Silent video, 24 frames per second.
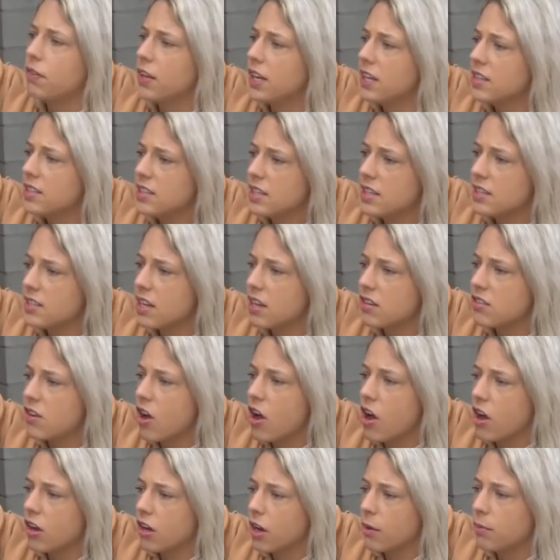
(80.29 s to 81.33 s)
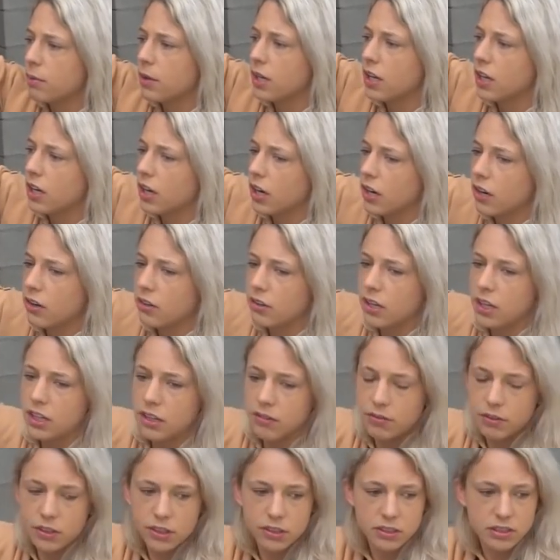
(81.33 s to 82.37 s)
If he sees a dog up here, like
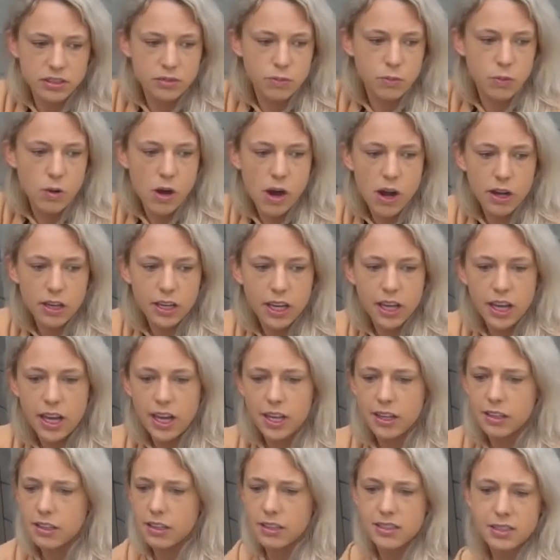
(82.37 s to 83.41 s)
if you're just walking,